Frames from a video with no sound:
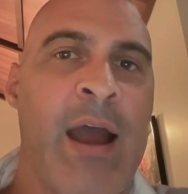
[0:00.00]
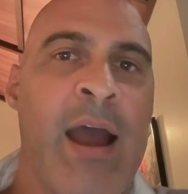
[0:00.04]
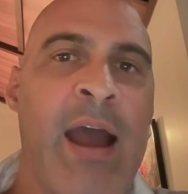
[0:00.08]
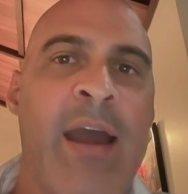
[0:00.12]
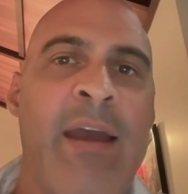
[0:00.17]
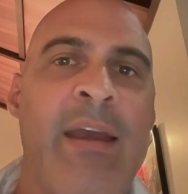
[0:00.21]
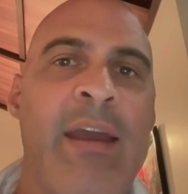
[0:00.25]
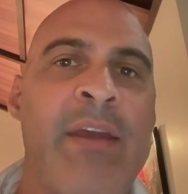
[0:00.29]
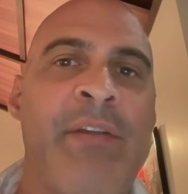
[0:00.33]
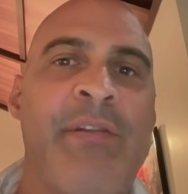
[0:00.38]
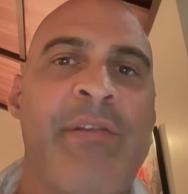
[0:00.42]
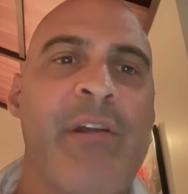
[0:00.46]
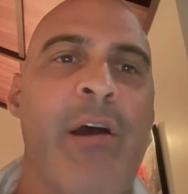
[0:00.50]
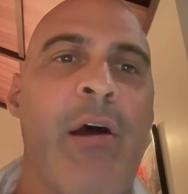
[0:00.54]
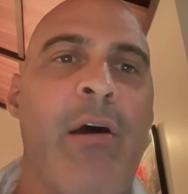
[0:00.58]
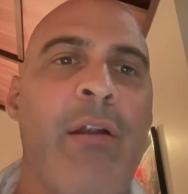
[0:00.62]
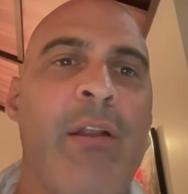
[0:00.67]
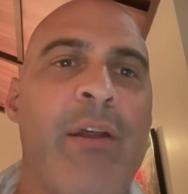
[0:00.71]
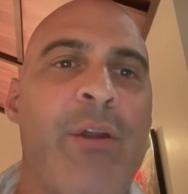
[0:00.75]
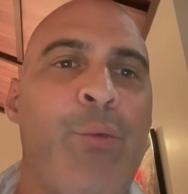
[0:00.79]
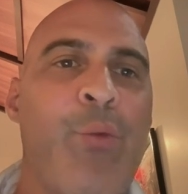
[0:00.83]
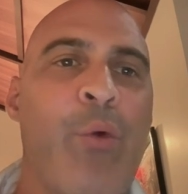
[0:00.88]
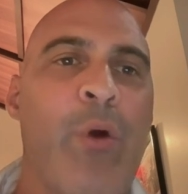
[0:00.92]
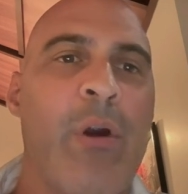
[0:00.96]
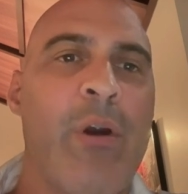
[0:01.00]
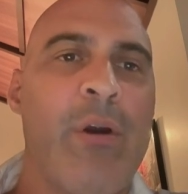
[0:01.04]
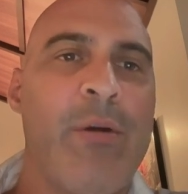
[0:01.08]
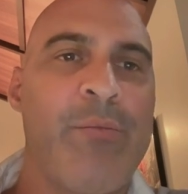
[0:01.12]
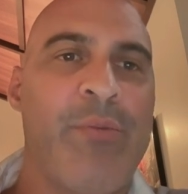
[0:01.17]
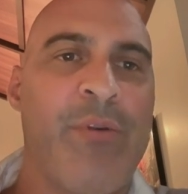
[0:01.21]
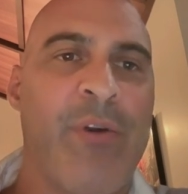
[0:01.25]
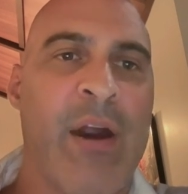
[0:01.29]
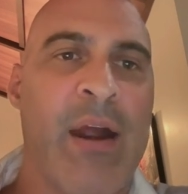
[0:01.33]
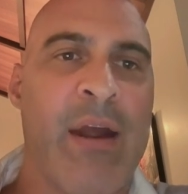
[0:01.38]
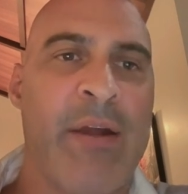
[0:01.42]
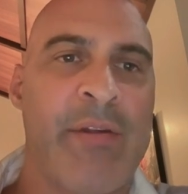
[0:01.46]
It's all in
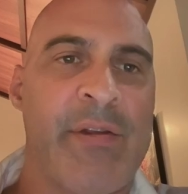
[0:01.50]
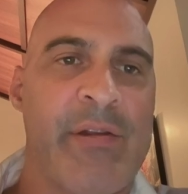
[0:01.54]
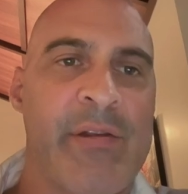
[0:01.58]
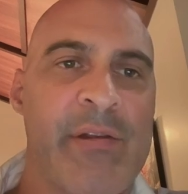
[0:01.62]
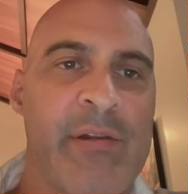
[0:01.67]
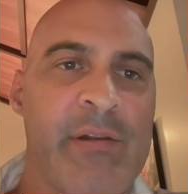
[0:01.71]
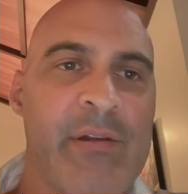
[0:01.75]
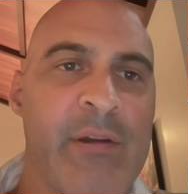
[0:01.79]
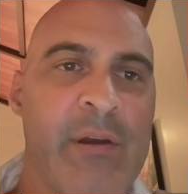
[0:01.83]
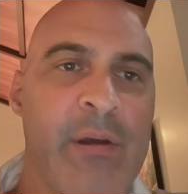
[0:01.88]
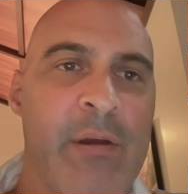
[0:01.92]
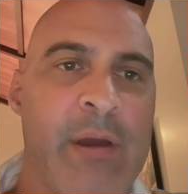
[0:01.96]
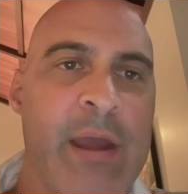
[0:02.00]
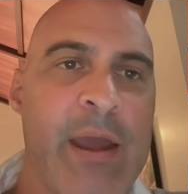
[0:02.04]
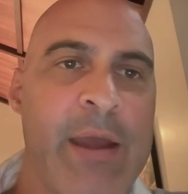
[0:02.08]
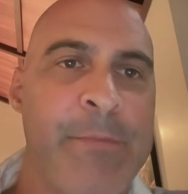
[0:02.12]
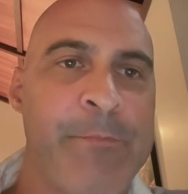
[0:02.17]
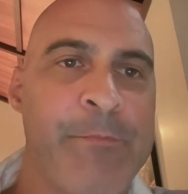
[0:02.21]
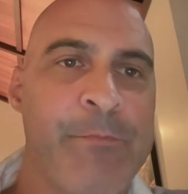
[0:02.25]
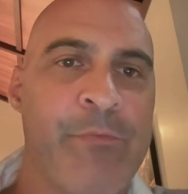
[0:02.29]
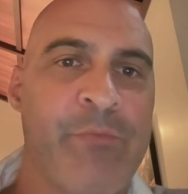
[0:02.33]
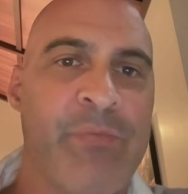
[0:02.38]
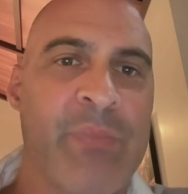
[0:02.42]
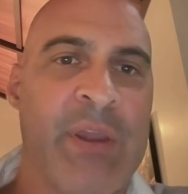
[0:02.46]
WordPress. Okay.